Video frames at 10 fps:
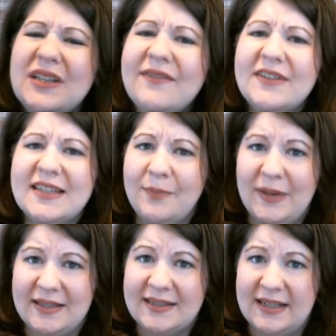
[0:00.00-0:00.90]
if it's in the
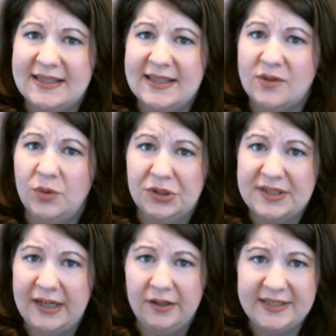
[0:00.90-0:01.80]
bins and it's this older
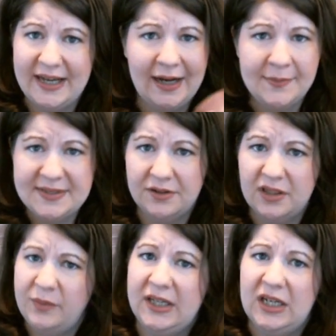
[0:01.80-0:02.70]
style tag, I'm still going
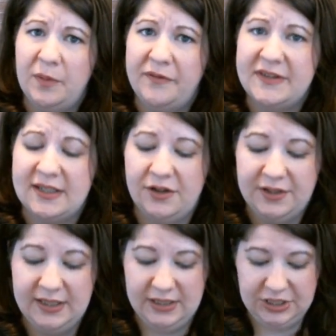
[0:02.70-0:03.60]
to pick it up if it's in
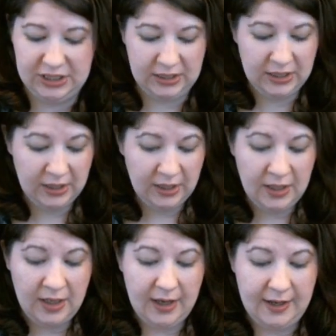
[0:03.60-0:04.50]
good condition.
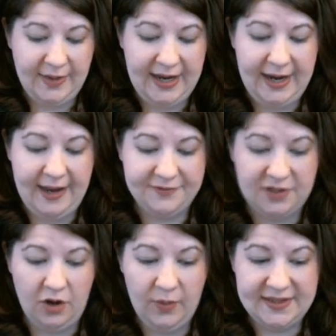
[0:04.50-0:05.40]
Um, I have
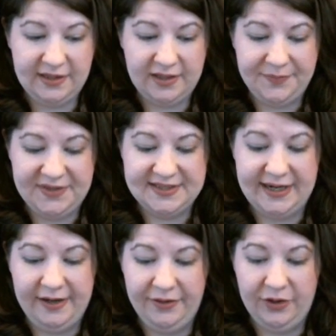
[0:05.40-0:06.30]
to always look up the
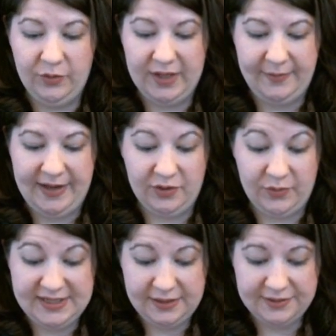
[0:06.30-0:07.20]
style, though, when I'm at a
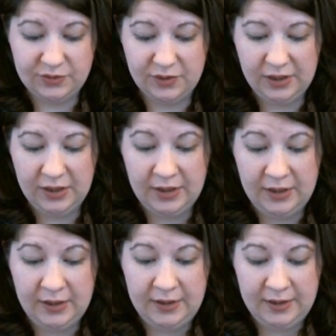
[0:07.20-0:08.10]
retail store
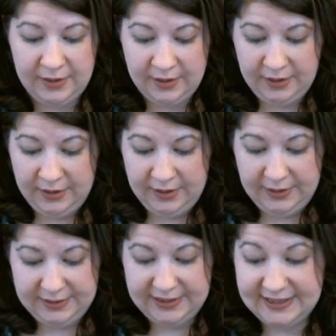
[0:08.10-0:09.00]

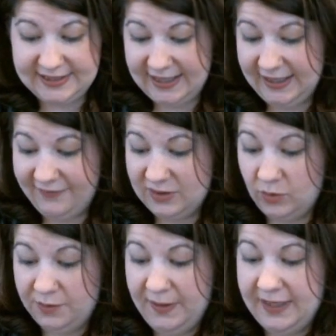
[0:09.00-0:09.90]
to decide if it's
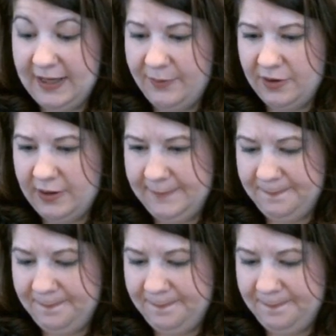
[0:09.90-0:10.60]
worth picking up or not.